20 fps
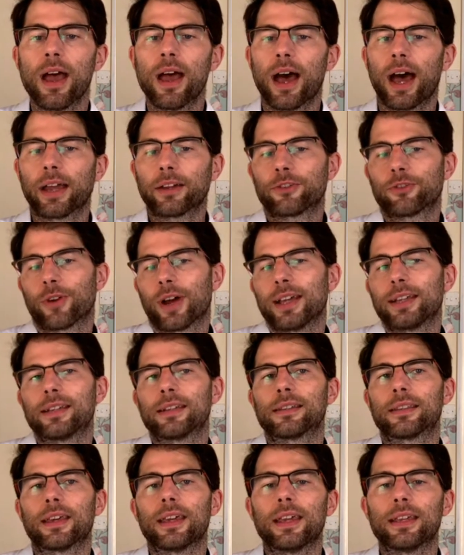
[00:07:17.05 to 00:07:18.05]
and
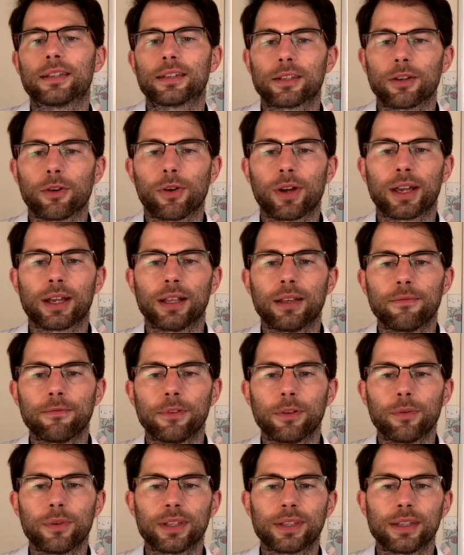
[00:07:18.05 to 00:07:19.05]
traces the historical
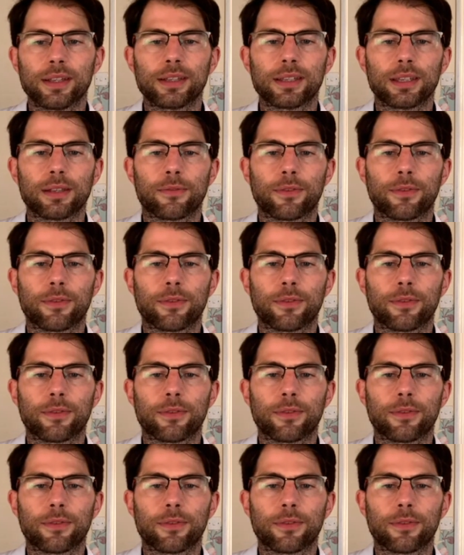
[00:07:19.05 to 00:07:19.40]
influences that